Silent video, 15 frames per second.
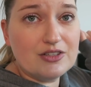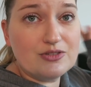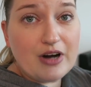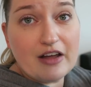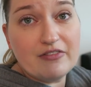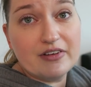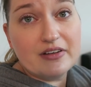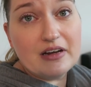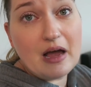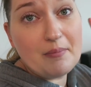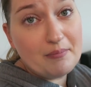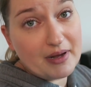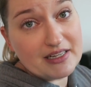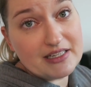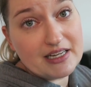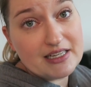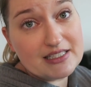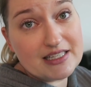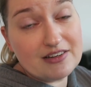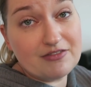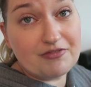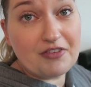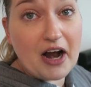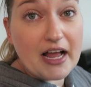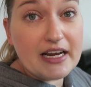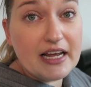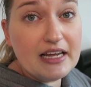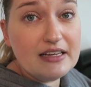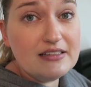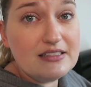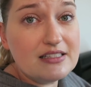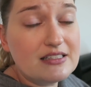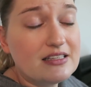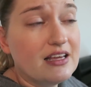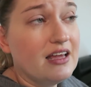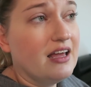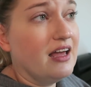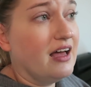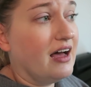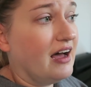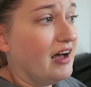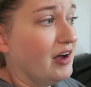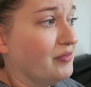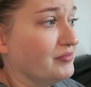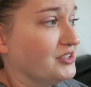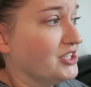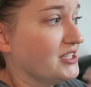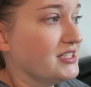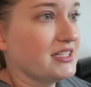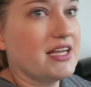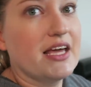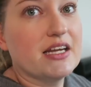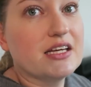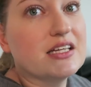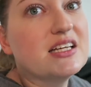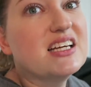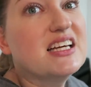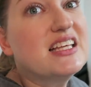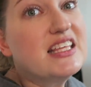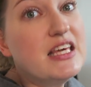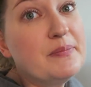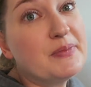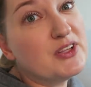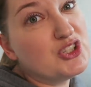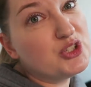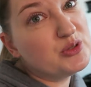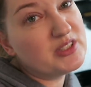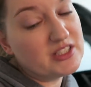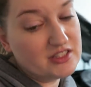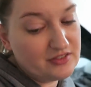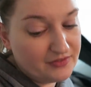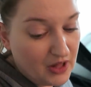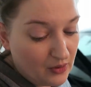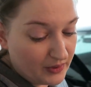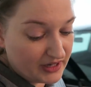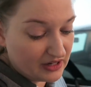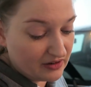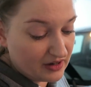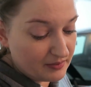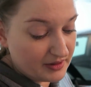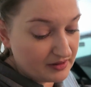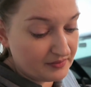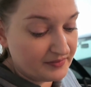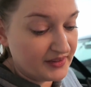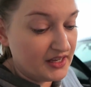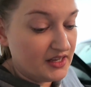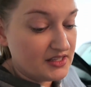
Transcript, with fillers: drive it Mondays and Fridays, um, just to kind of keep the juices flowing, you know what I mean?